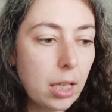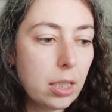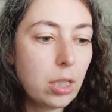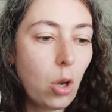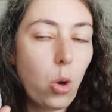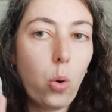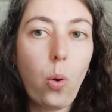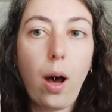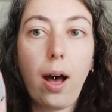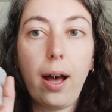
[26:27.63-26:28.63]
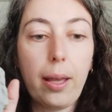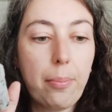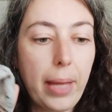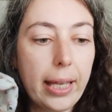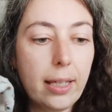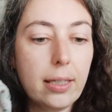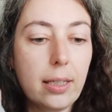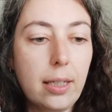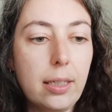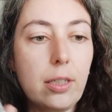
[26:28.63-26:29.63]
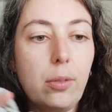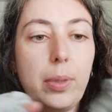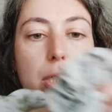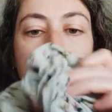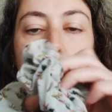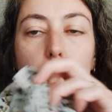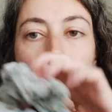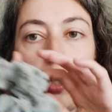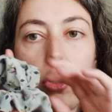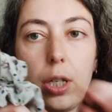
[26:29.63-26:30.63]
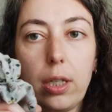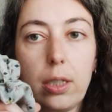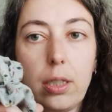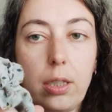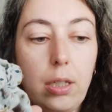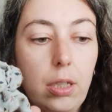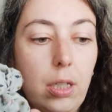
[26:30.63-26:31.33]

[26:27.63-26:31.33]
so I made a little bit of scrunchies.